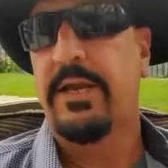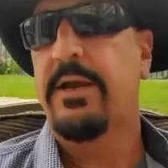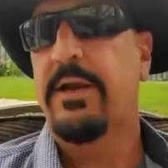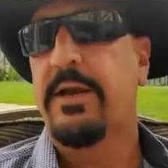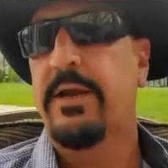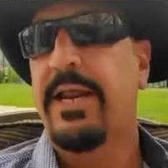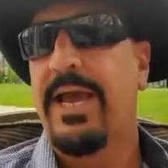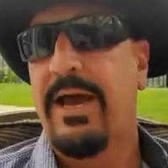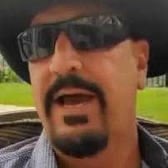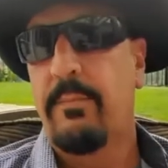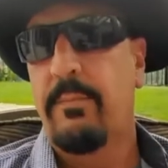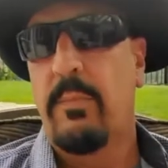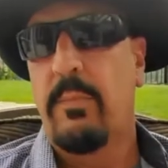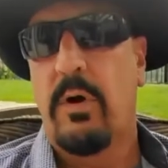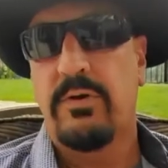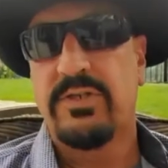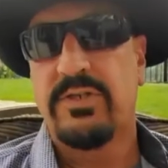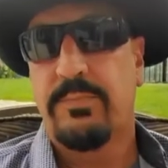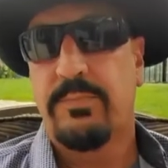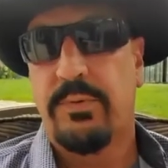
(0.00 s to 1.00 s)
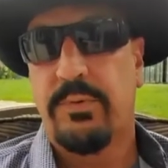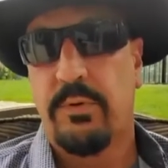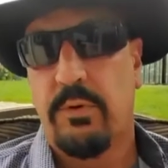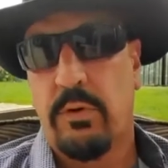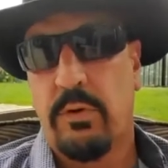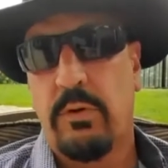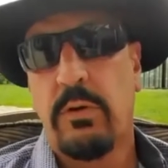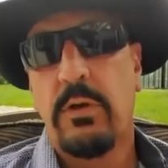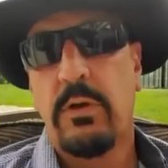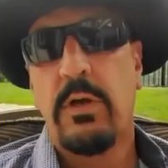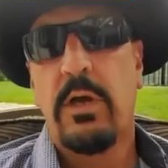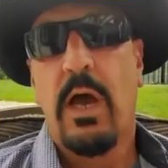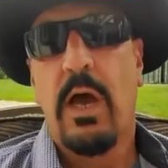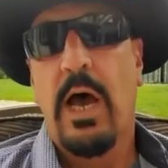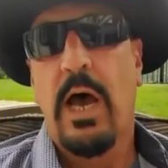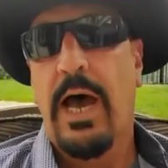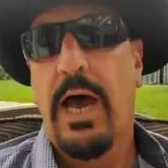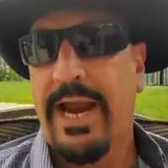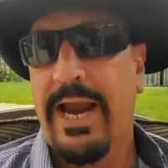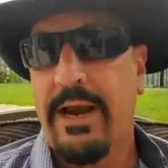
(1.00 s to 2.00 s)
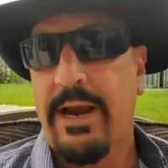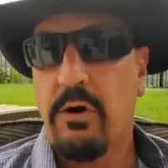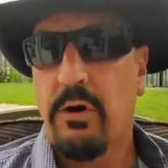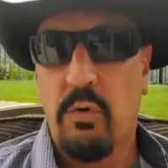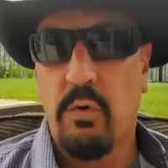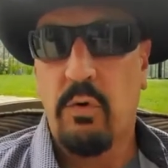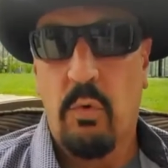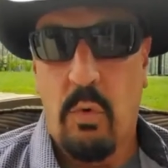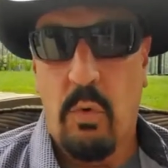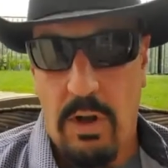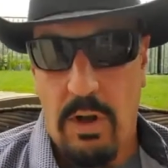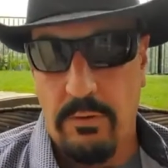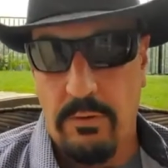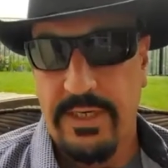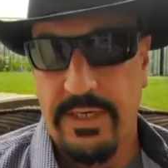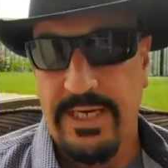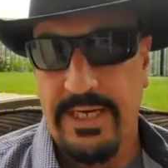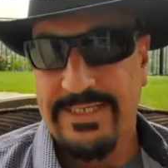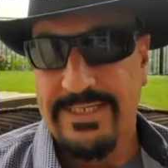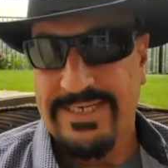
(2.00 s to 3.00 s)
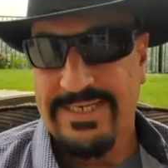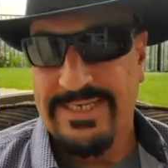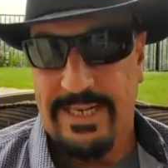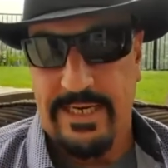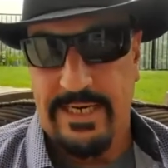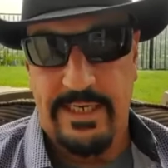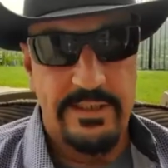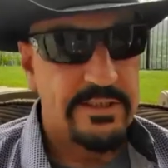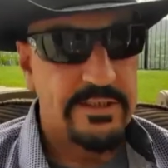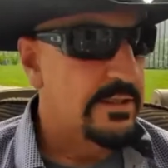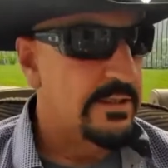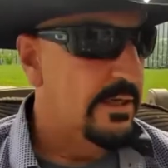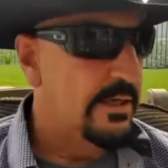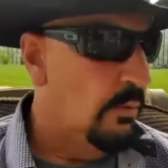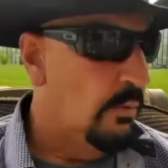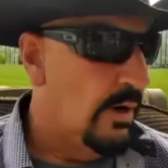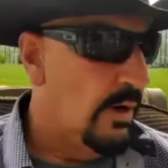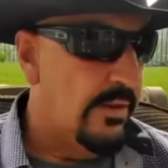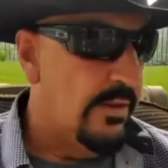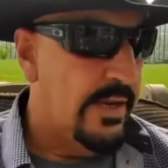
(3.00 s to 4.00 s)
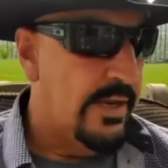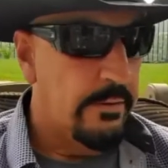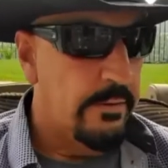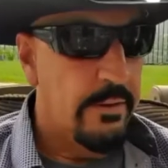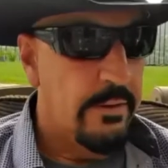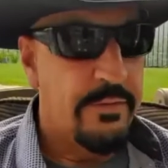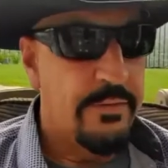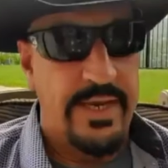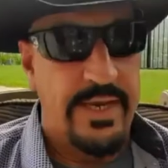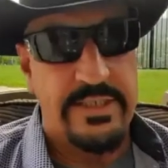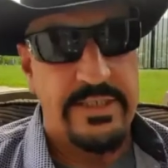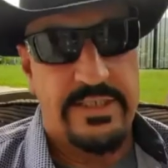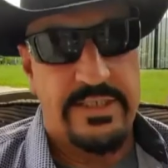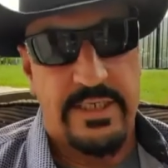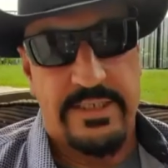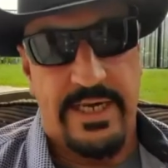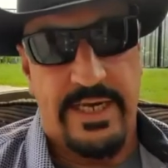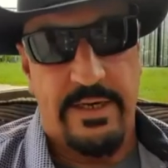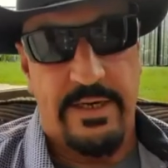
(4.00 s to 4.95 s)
going to have multiple higher quality tenants. Uh, one of the other things that they